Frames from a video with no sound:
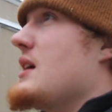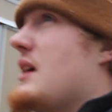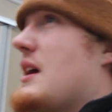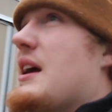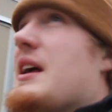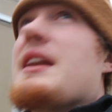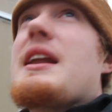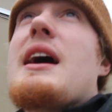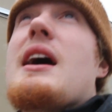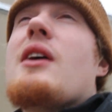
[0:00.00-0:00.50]

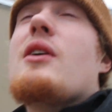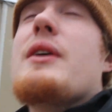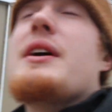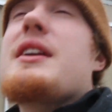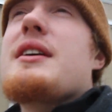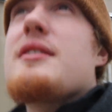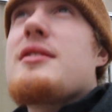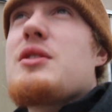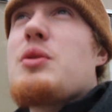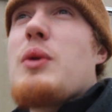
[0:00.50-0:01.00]
And now it
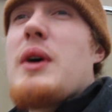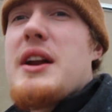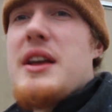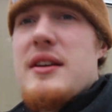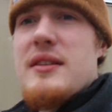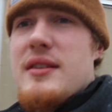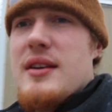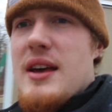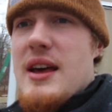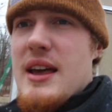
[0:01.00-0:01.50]
is
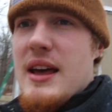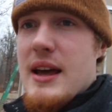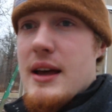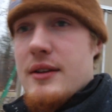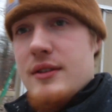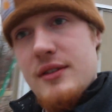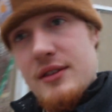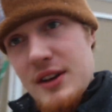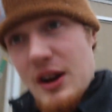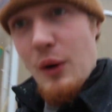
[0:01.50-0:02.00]
20s
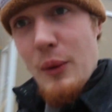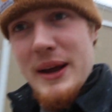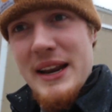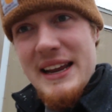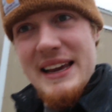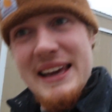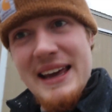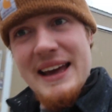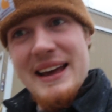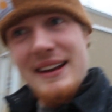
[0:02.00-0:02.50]
and snowing
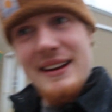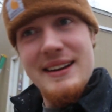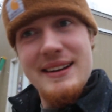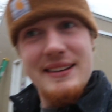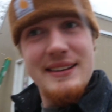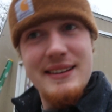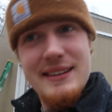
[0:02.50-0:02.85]
again.